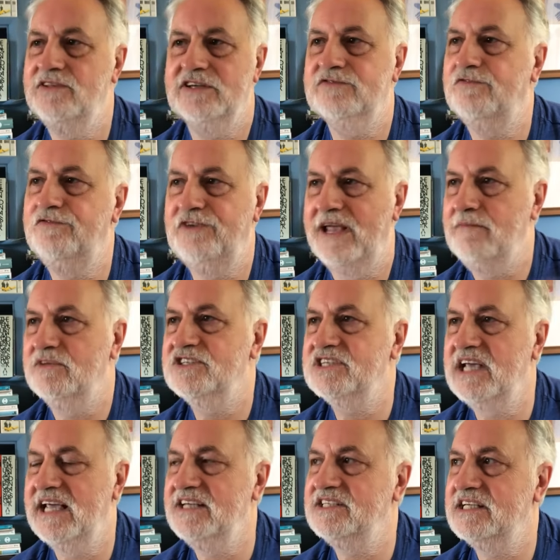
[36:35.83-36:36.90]
There's famous
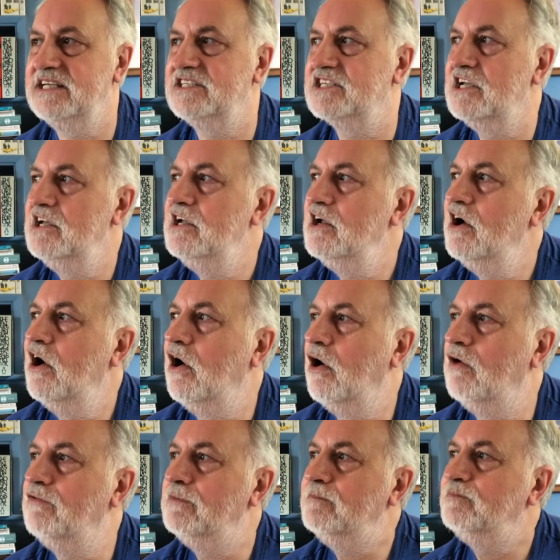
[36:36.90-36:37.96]
cases
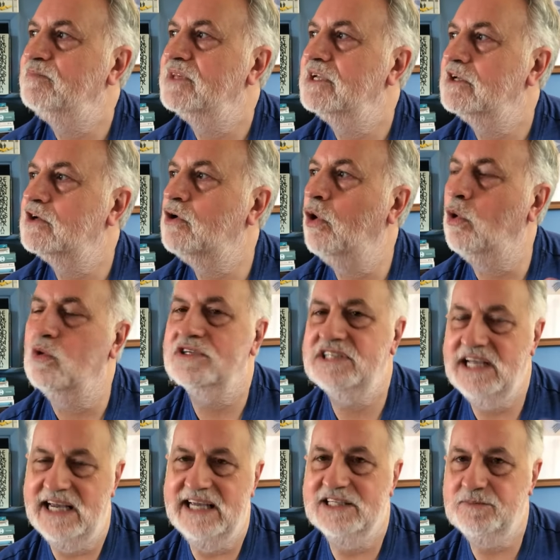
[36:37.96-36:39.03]
of
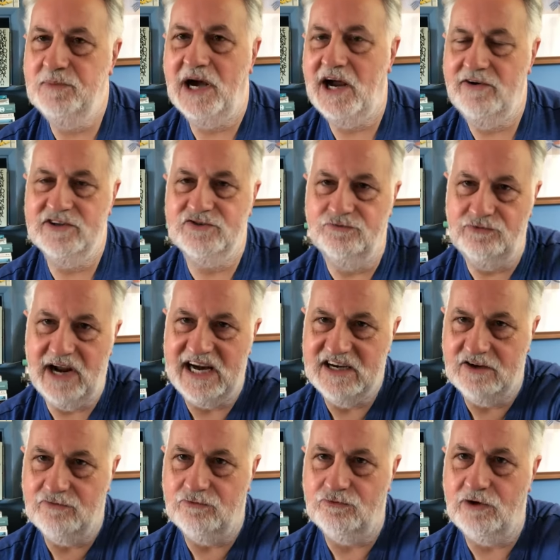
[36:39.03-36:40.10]
corsairs, pirates
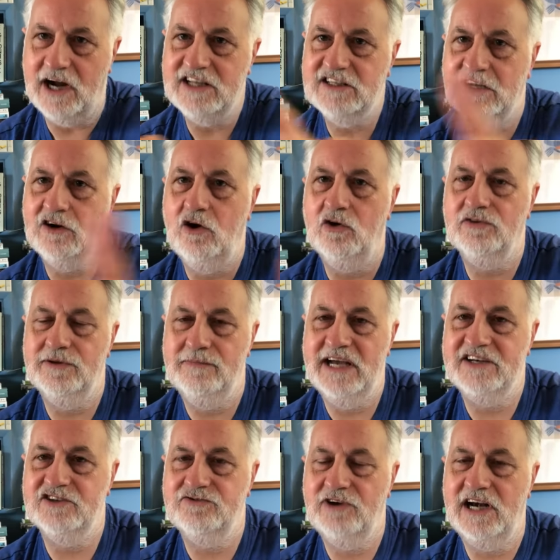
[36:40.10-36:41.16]
raiding right along the
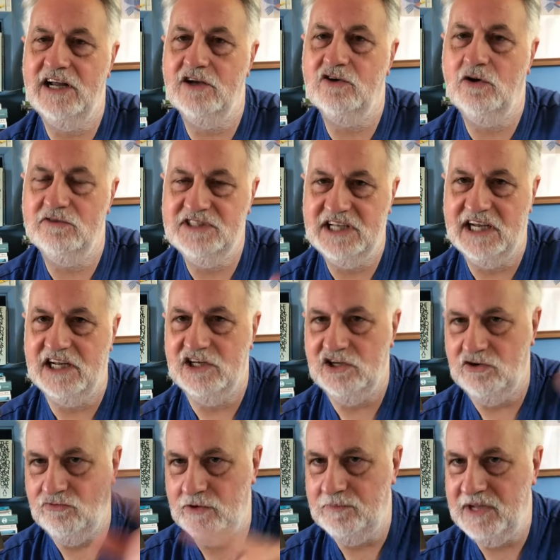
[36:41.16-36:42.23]
Mediterranean coast, taking
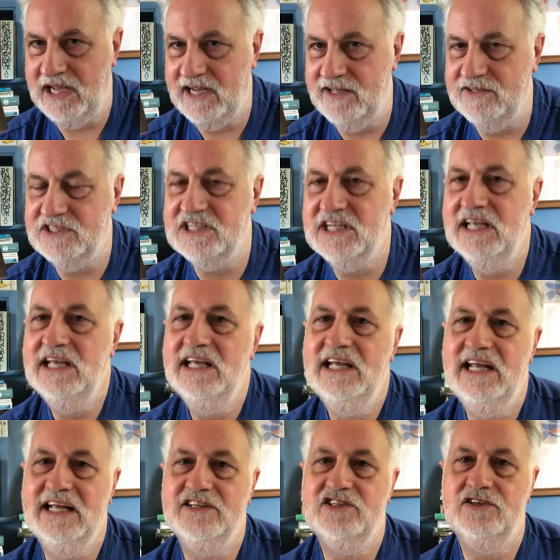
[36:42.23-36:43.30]
Europeans
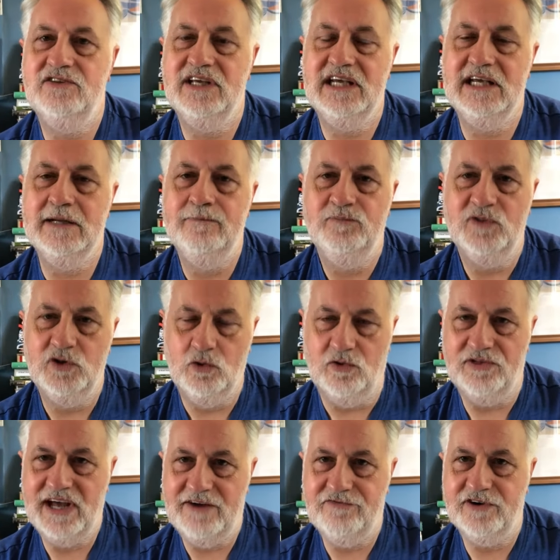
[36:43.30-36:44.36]
into the
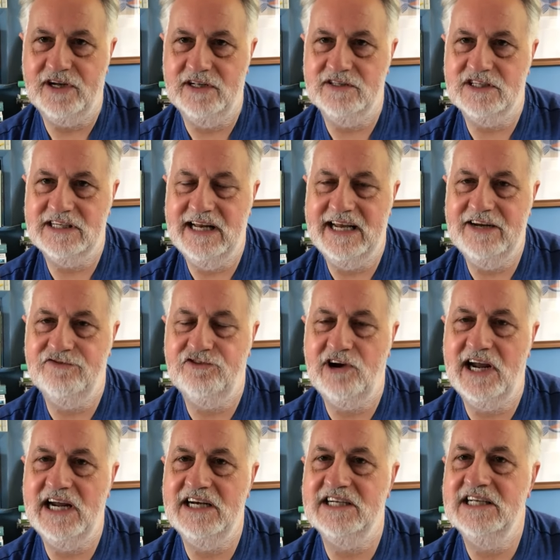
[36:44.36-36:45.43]
North African slave
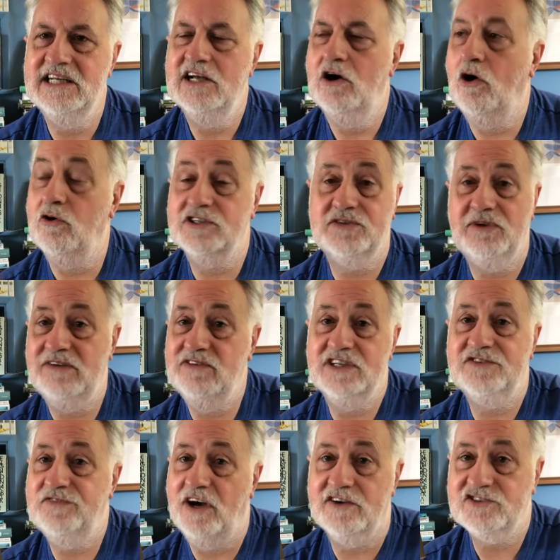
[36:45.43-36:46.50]
trade. Also, even
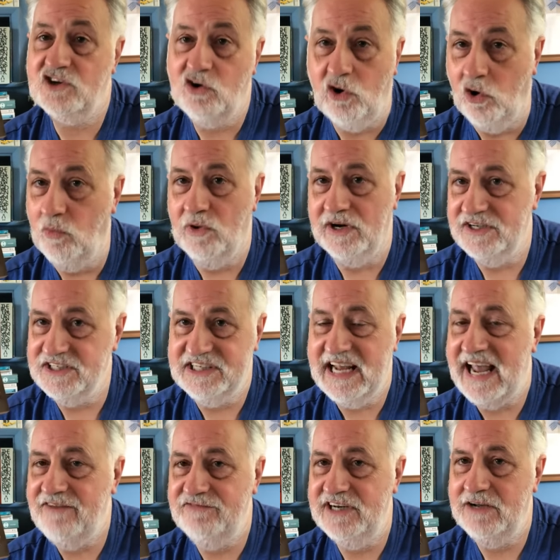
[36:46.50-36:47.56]
as far as Cornwall and
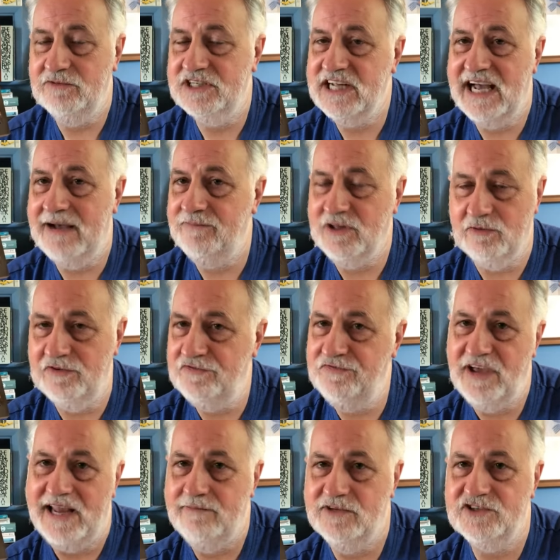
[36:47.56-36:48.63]
Devon, it would happen. There were
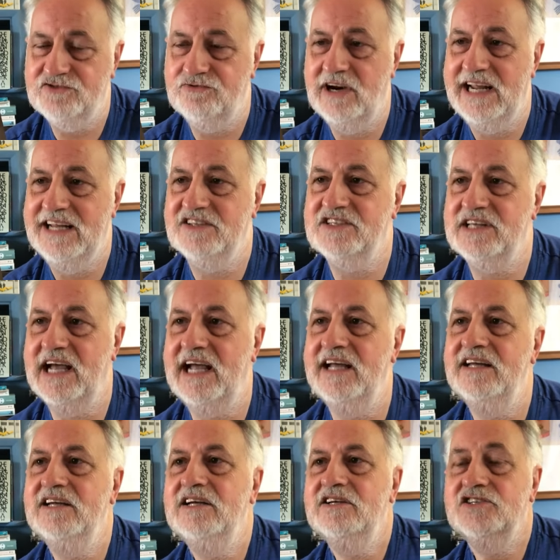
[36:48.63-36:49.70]
famous raids there.
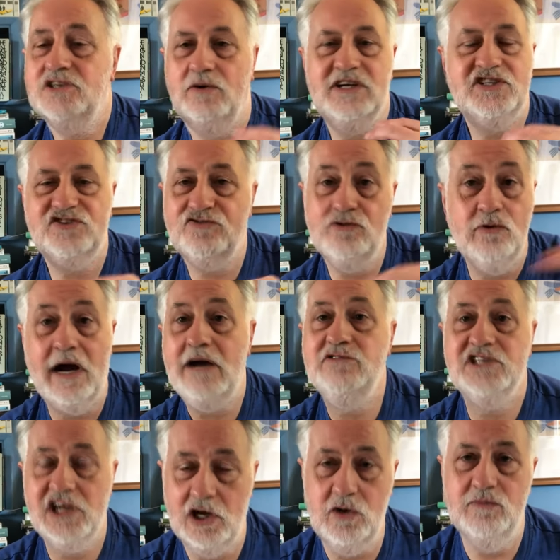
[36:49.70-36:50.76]
So it's
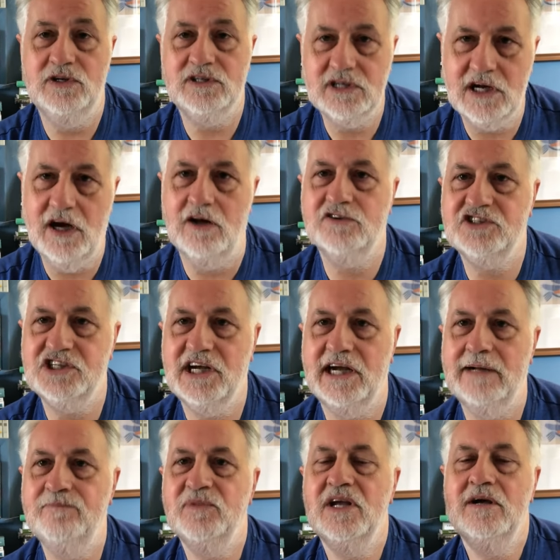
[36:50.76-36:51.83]
throughout human culture.